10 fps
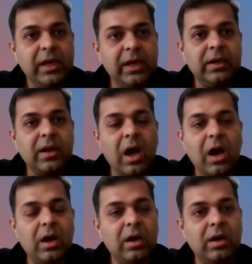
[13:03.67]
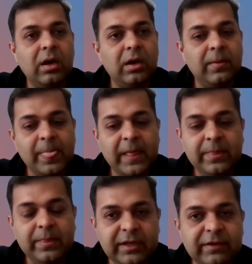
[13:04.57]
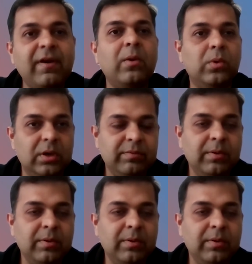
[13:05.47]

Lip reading: in the DeFi world.